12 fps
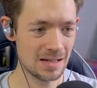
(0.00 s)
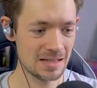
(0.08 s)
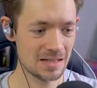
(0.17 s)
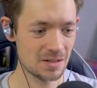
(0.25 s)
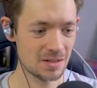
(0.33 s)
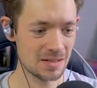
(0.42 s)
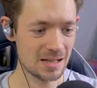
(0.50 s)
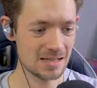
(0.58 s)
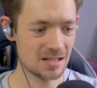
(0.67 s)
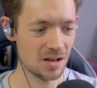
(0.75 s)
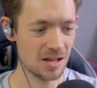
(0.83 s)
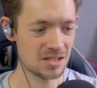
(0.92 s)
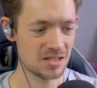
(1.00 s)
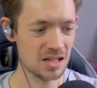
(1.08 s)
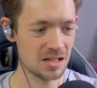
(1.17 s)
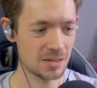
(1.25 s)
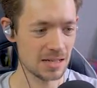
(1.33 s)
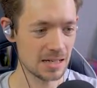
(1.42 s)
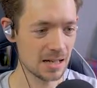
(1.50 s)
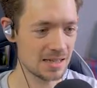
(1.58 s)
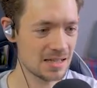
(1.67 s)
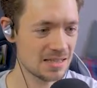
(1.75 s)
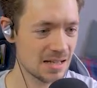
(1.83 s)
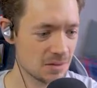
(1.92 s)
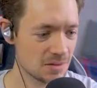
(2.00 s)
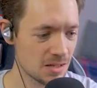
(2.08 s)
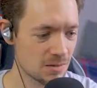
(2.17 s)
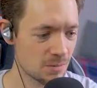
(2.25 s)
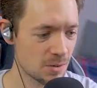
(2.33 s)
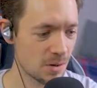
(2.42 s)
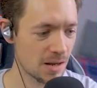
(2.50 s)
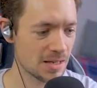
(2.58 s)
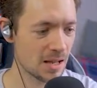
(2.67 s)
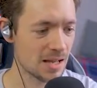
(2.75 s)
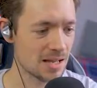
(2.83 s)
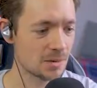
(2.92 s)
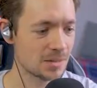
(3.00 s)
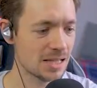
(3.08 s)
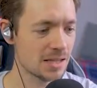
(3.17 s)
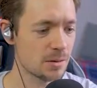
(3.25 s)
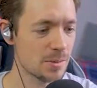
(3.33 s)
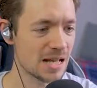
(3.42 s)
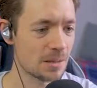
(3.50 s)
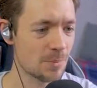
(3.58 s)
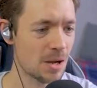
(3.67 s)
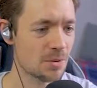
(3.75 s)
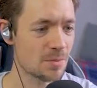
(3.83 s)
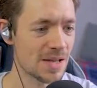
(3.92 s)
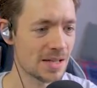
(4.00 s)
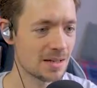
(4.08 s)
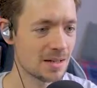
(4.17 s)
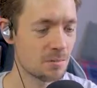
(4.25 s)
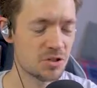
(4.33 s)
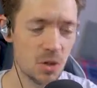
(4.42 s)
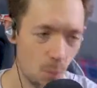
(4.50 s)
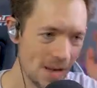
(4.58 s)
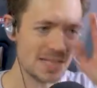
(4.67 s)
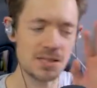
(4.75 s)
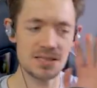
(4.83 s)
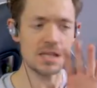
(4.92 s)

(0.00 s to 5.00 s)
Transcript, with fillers: I don't, I don't, I just genuinely, I don't, I, I, I'll kill you in a minute. Bear with me. I'm just going to wait until the